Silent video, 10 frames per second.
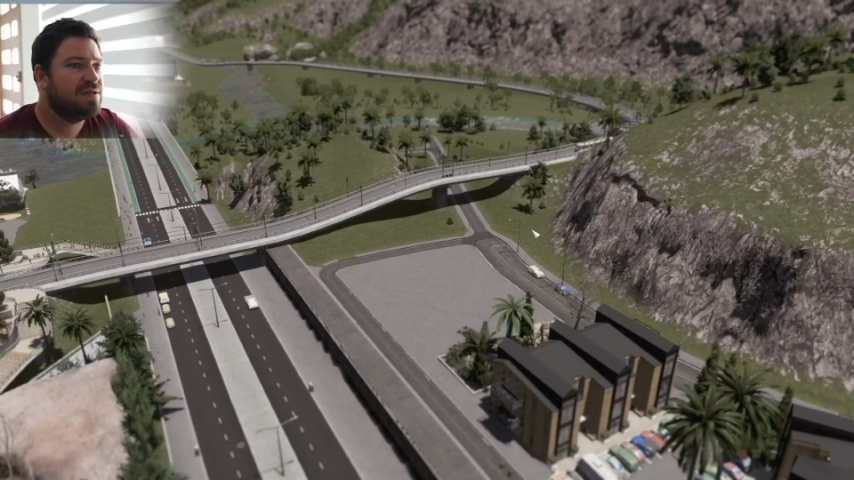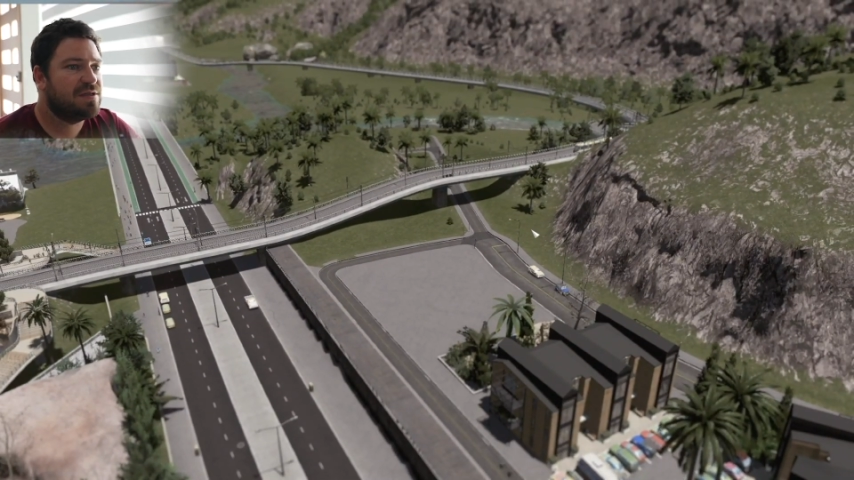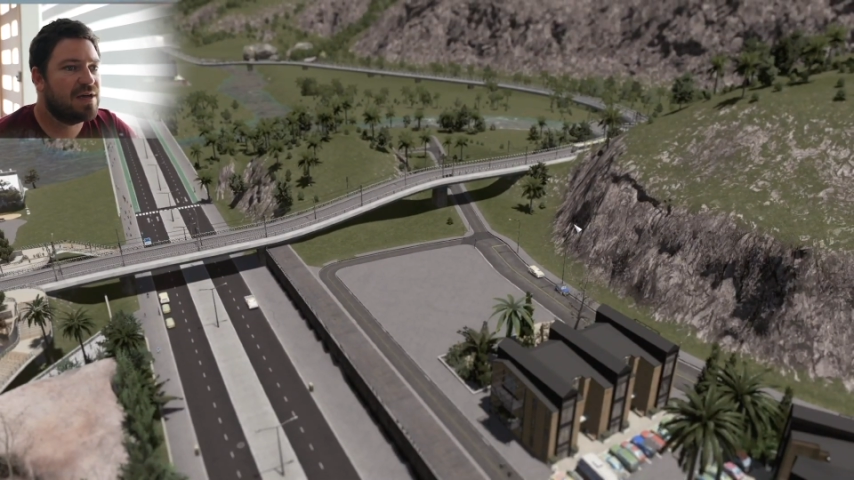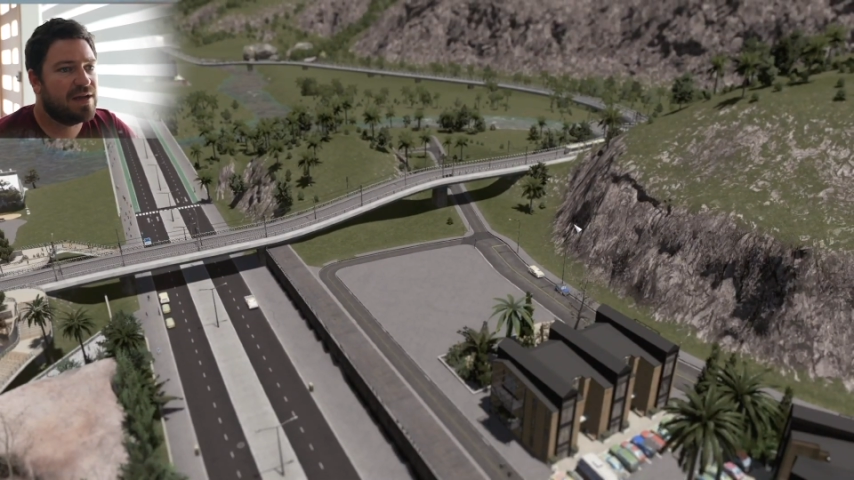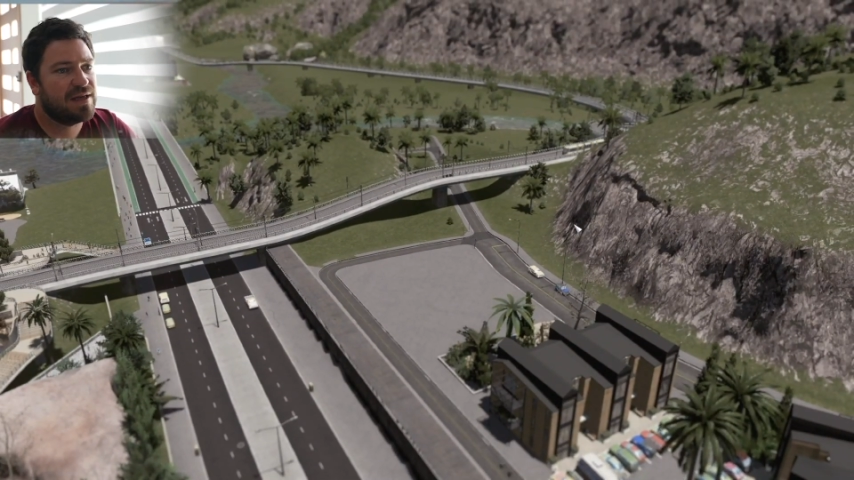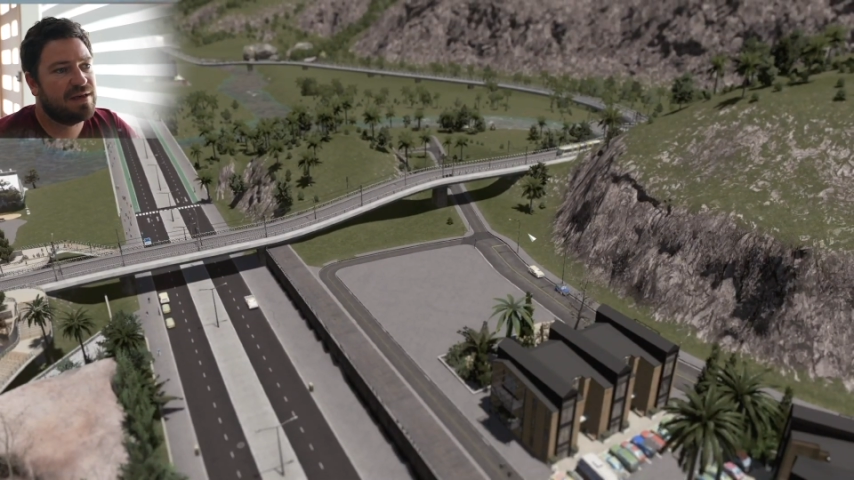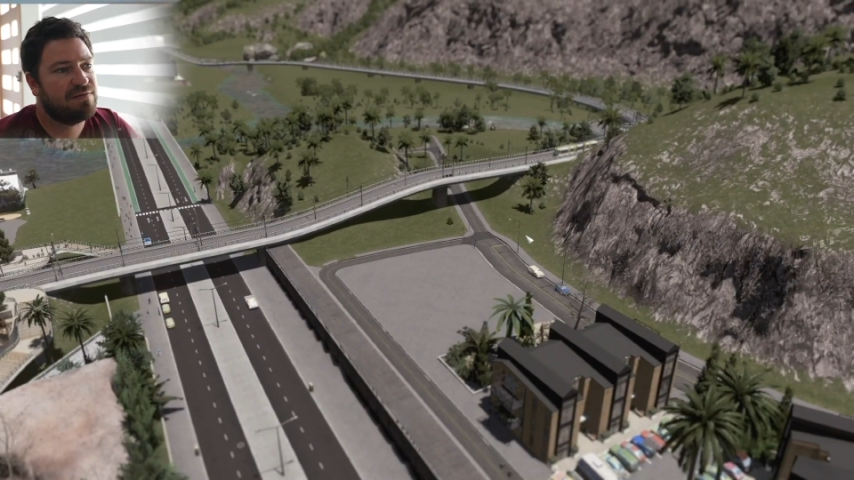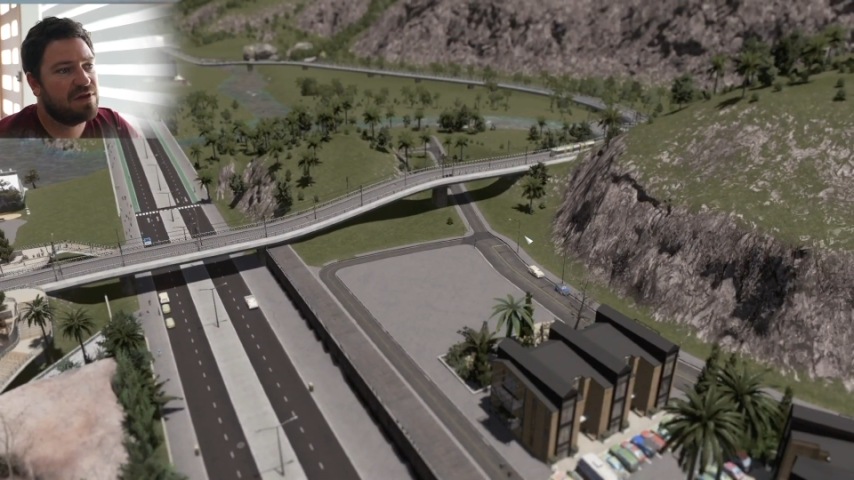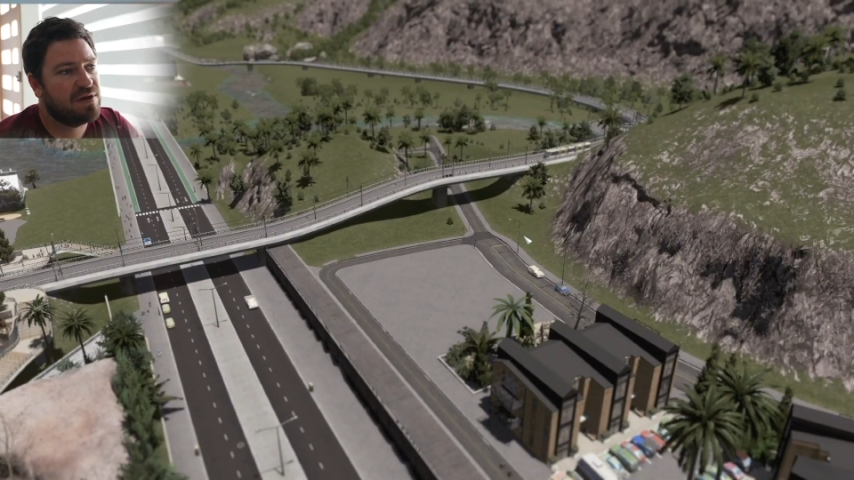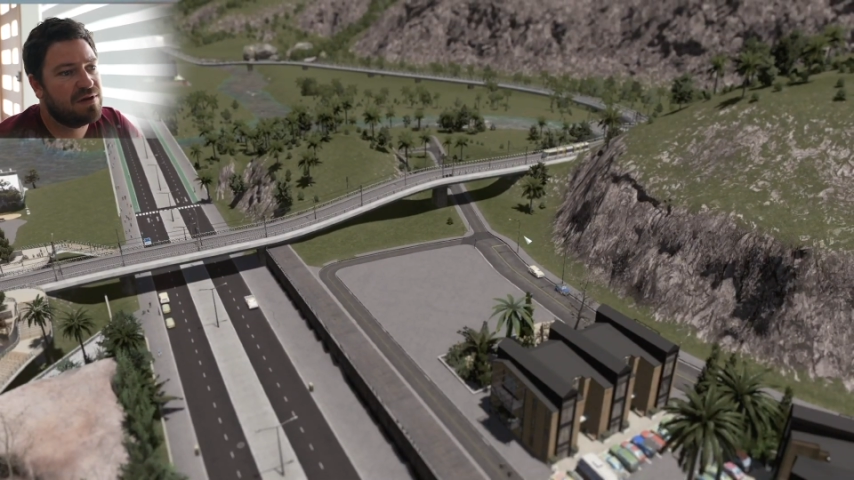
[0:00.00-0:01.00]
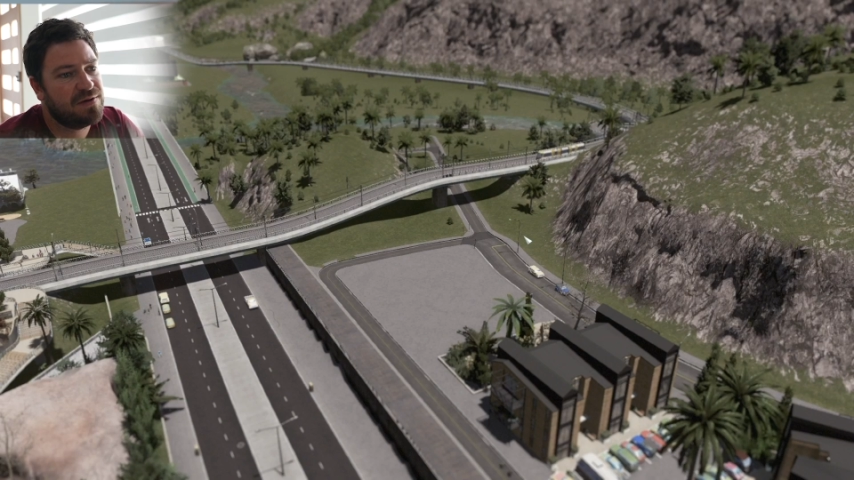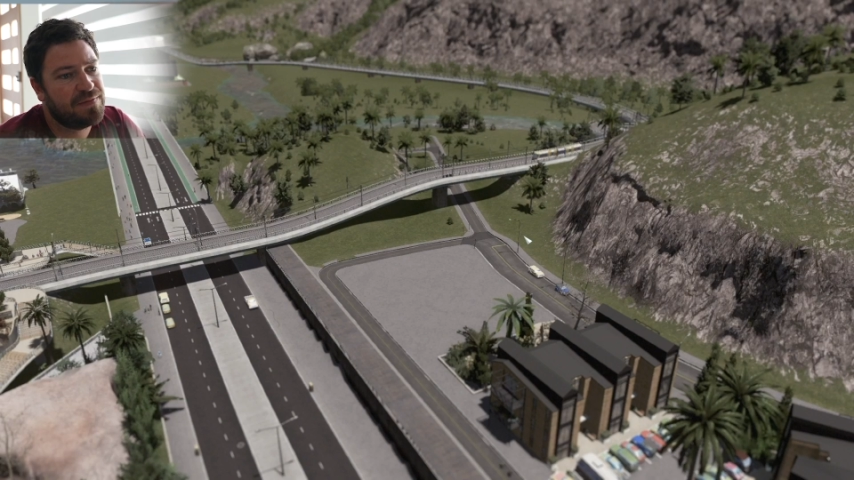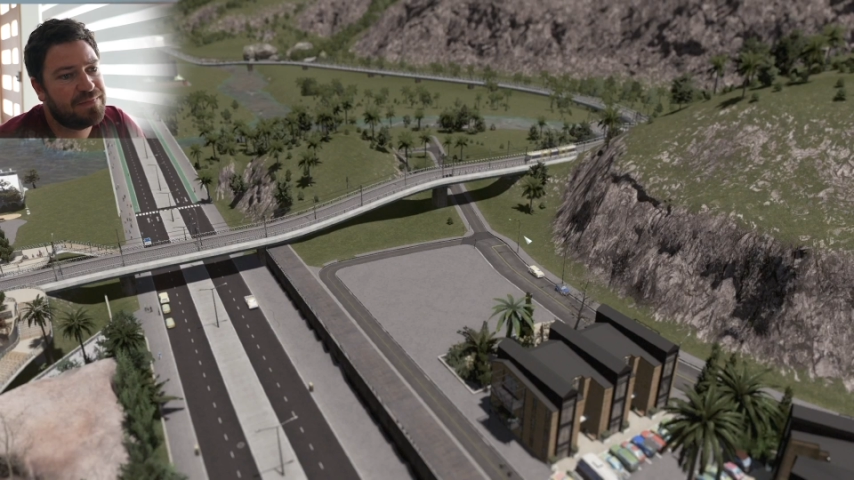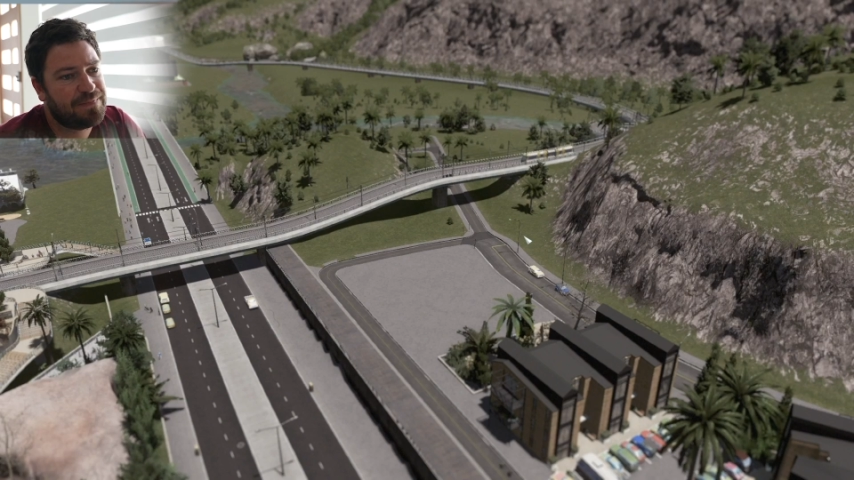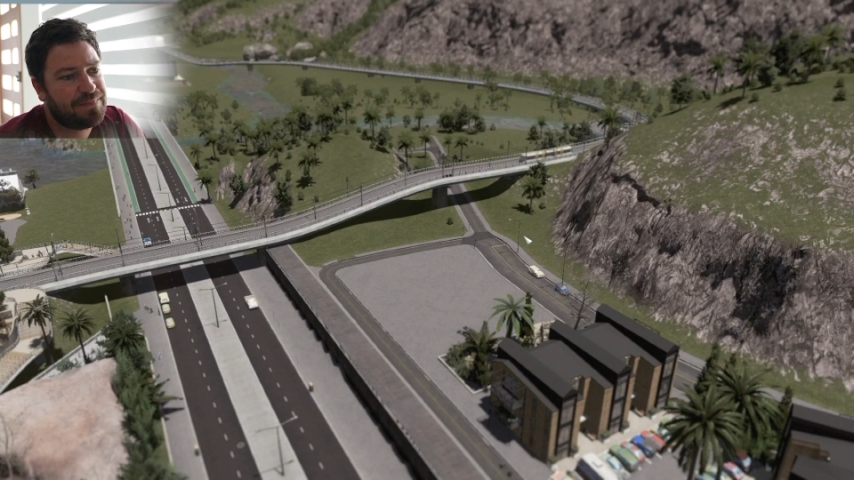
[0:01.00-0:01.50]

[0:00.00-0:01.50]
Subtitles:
to kind of give it a